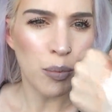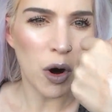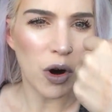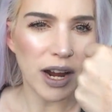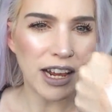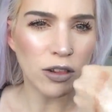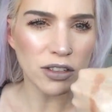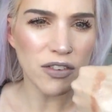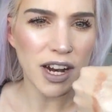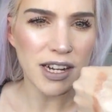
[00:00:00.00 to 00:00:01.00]
but it
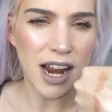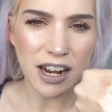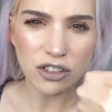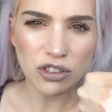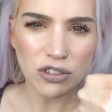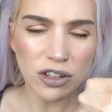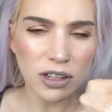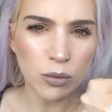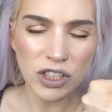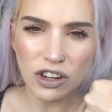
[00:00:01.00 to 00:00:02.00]
looks very
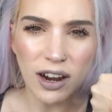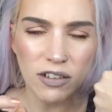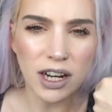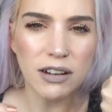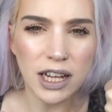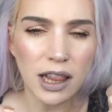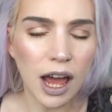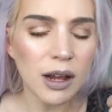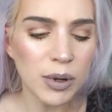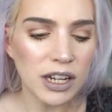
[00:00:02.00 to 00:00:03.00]
natural, which I really, really
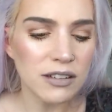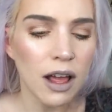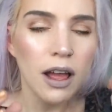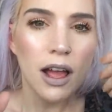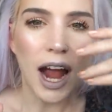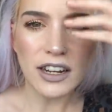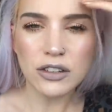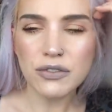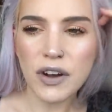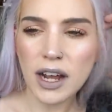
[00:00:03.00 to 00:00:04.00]
like, because I
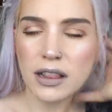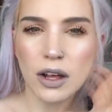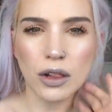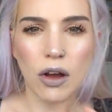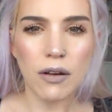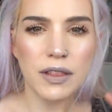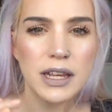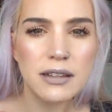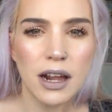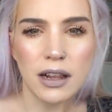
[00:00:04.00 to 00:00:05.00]
do find that a lot of
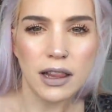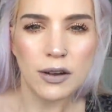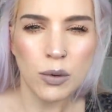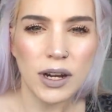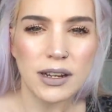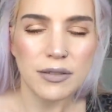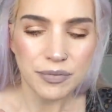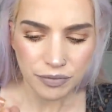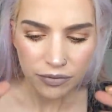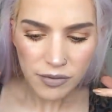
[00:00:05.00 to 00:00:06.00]
these kind of liquid
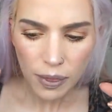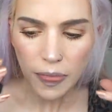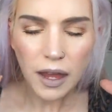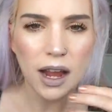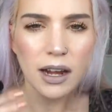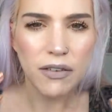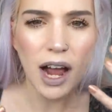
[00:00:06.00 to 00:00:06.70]
kind